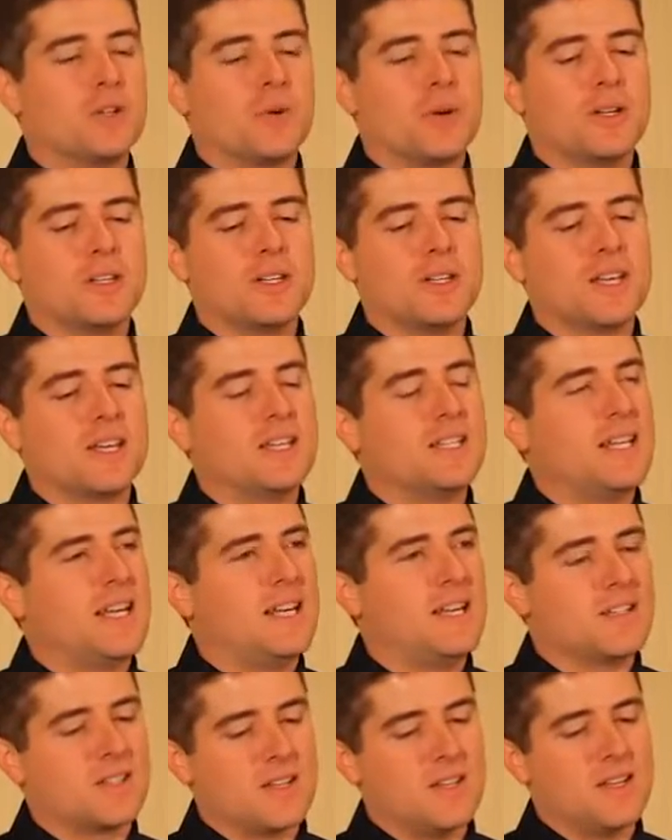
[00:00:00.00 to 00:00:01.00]
to it, and
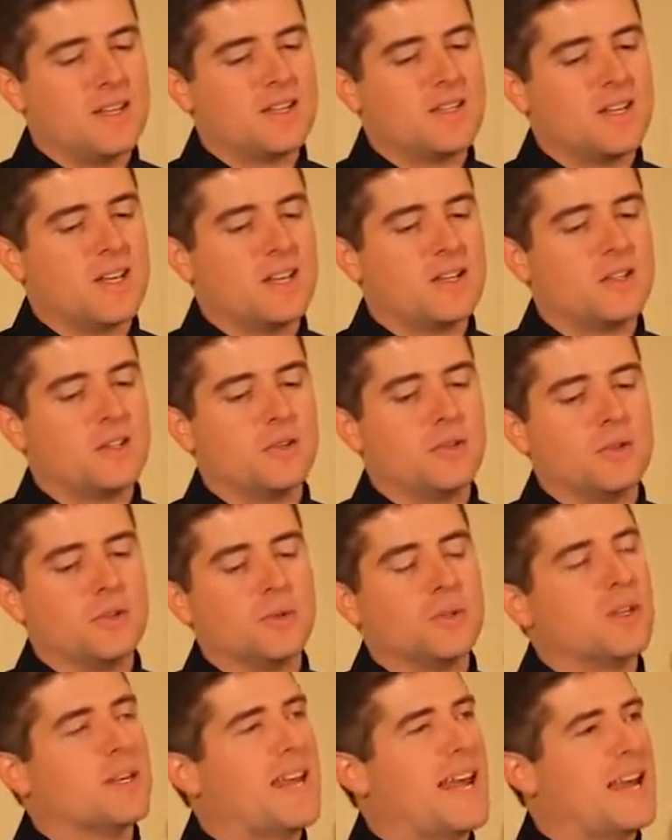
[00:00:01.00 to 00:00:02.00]
nicotine is in this end. You, you,
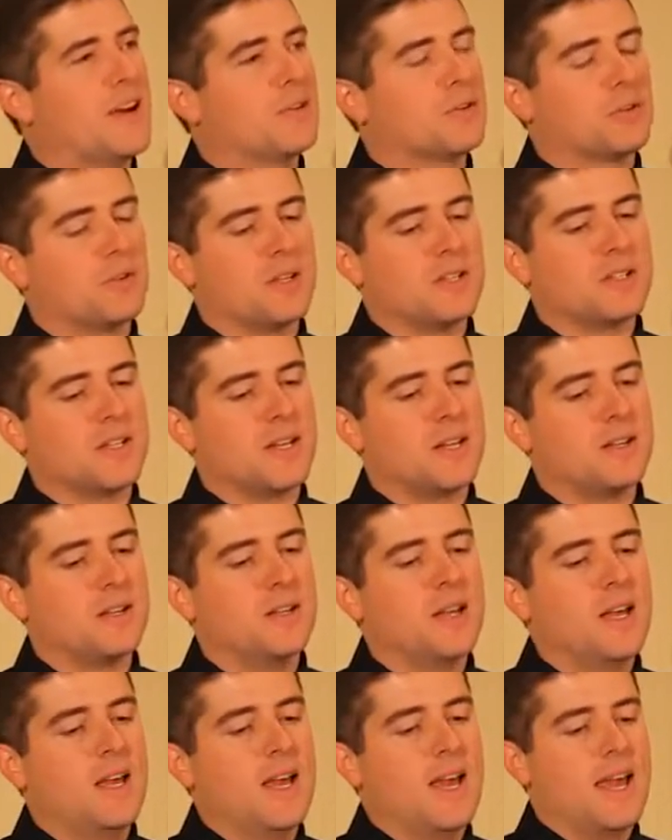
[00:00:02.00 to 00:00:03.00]
inhale through this end,
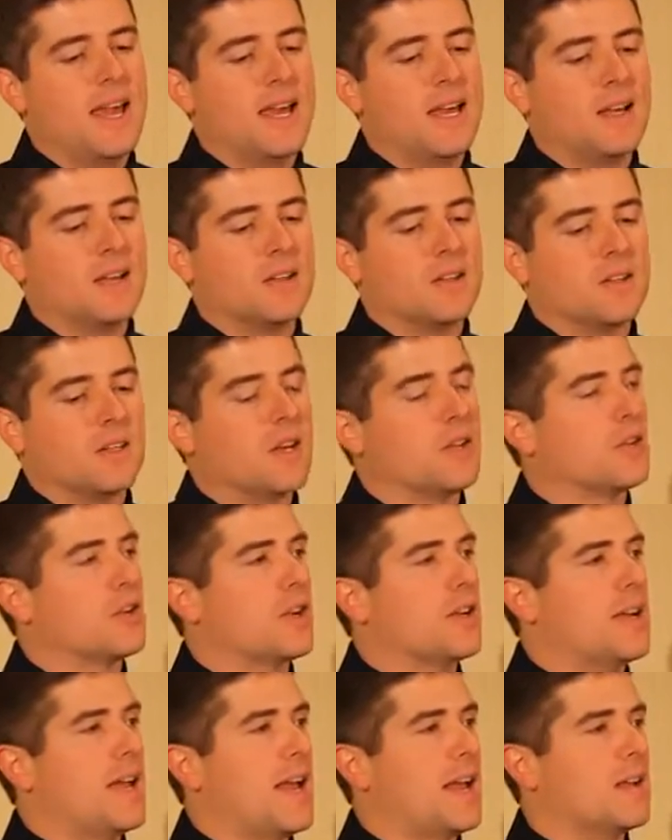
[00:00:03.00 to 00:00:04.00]
and the other
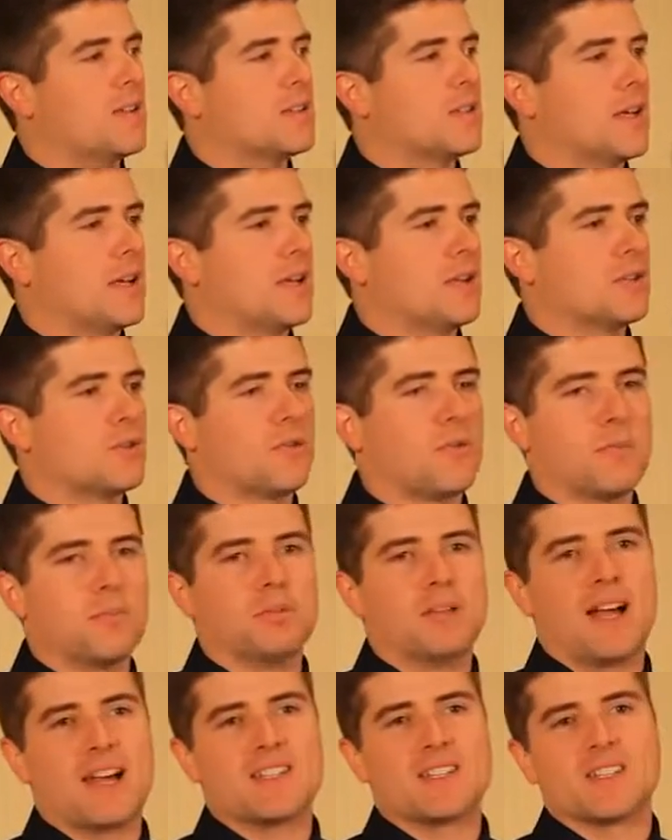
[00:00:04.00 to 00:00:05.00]
end has a sort of a
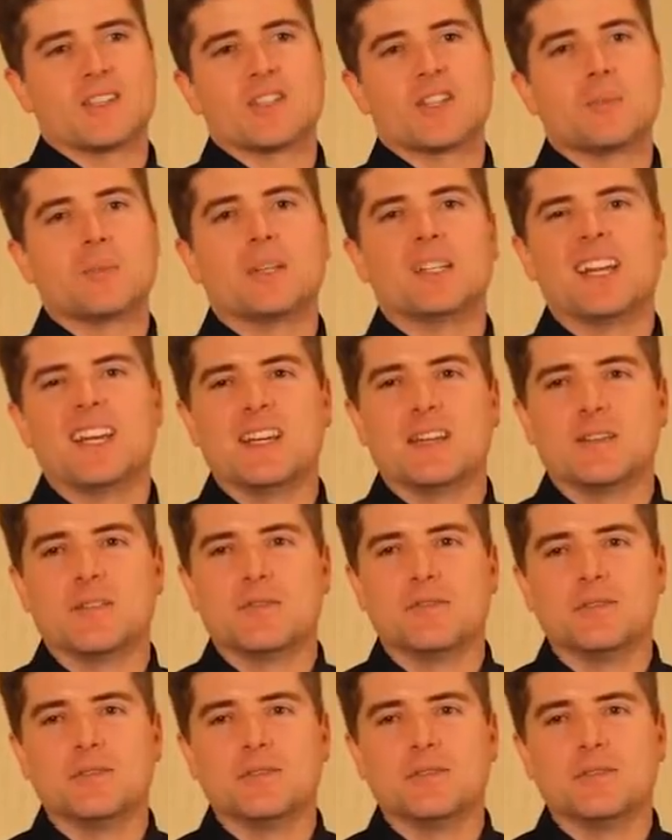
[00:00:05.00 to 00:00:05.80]
plastic simulated